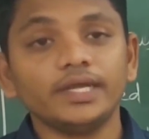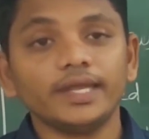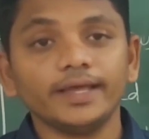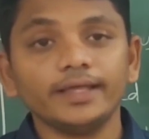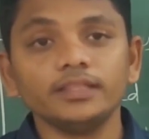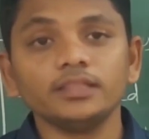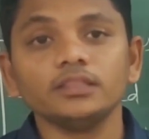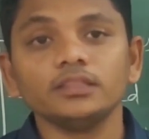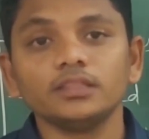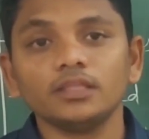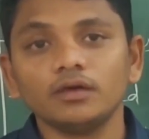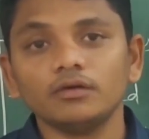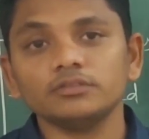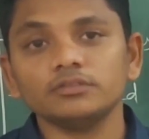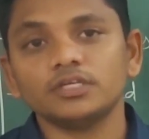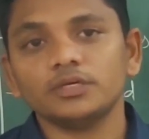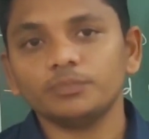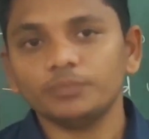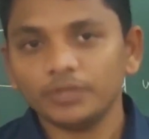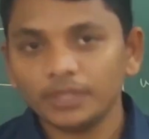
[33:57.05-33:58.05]

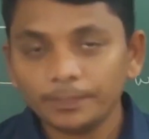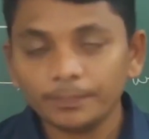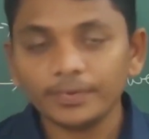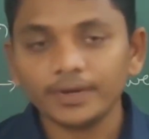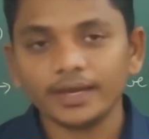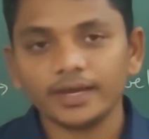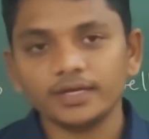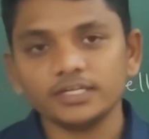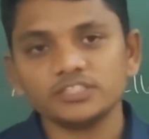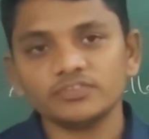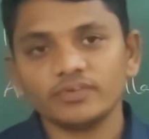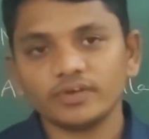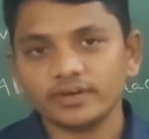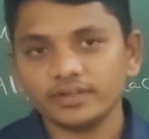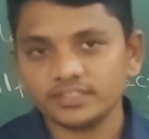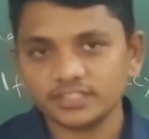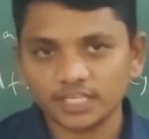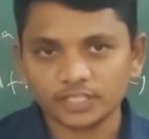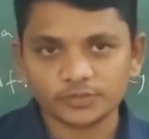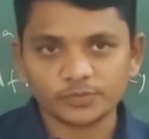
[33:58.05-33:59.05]
10,000 pea plants for
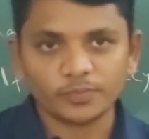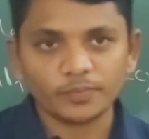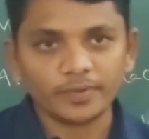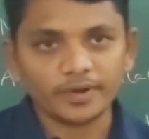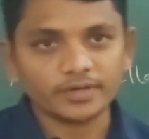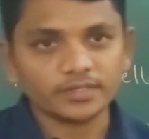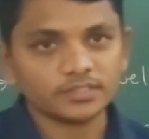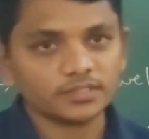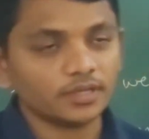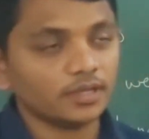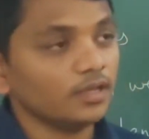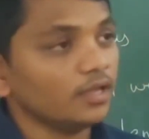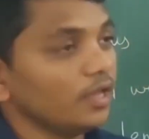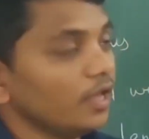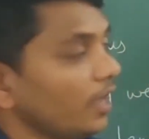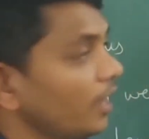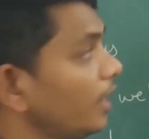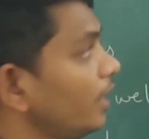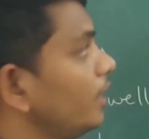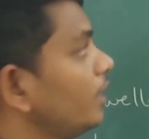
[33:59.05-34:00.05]
his experiments,
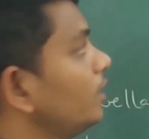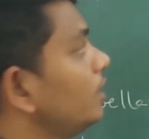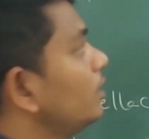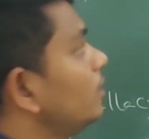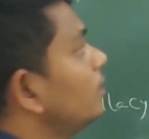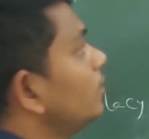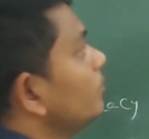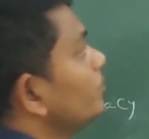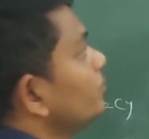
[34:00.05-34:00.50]
and